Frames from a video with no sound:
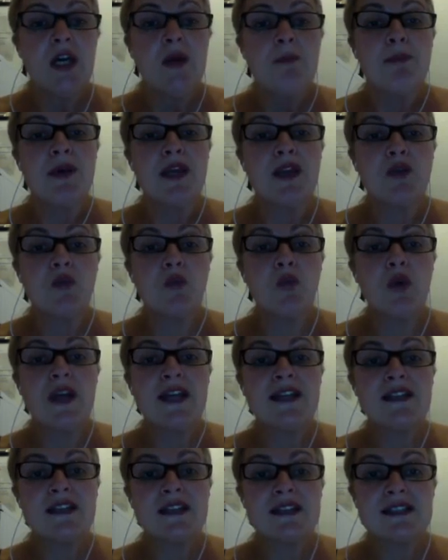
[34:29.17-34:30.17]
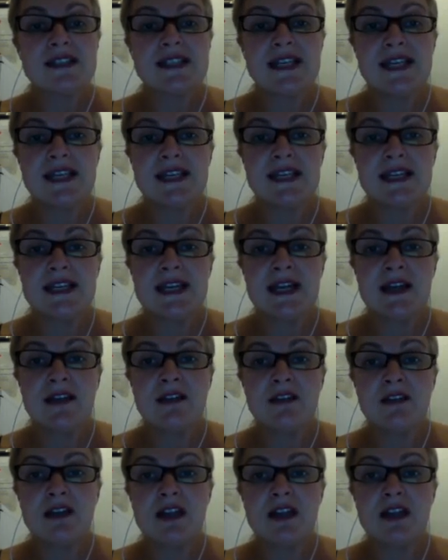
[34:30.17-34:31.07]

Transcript: but we see here